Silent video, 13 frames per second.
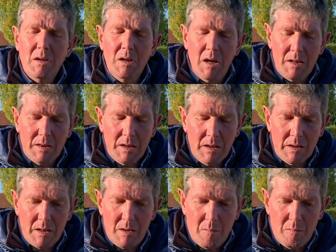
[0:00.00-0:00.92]
I think
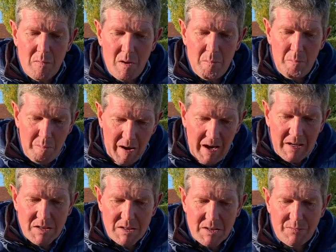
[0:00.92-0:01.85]
that
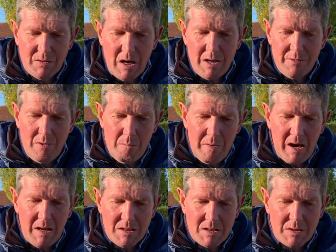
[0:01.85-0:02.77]
balance of rider and
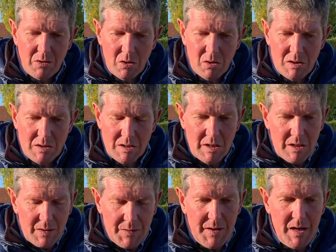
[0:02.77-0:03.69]
balance of horse.
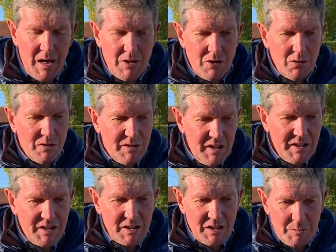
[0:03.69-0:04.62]
The actual
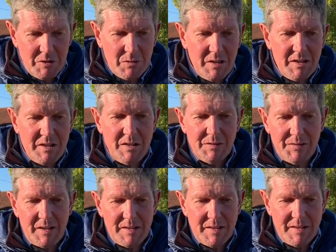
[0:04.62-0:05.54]
distance between two
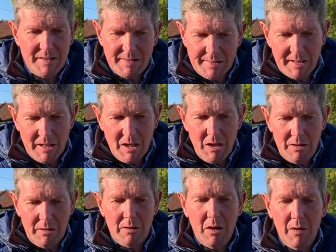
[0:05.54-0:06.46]
fences is
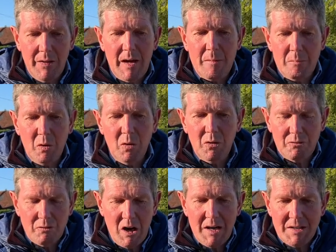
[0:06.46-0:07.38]
not that important.
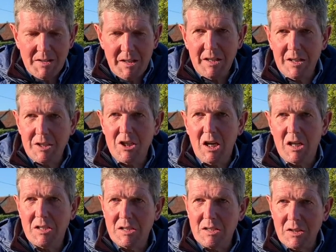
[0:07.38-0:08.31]
Riders can
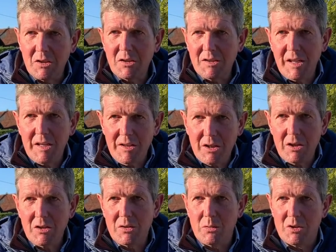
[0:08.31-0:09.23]
adjust as long as they
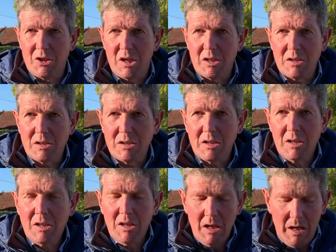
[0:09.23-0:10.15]
learn to adjust.
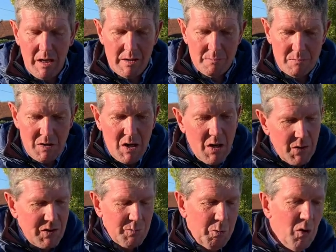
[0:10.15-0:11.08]
Um, the
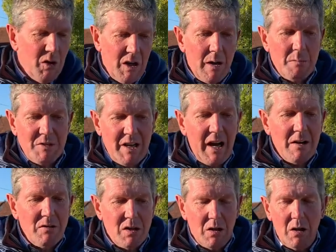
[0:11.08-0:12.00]
sport comes
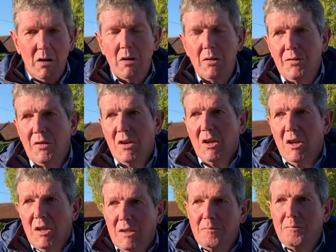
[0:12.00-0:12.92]
out of
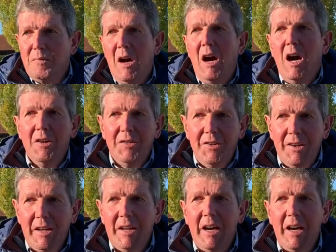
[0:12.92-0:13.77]
hunting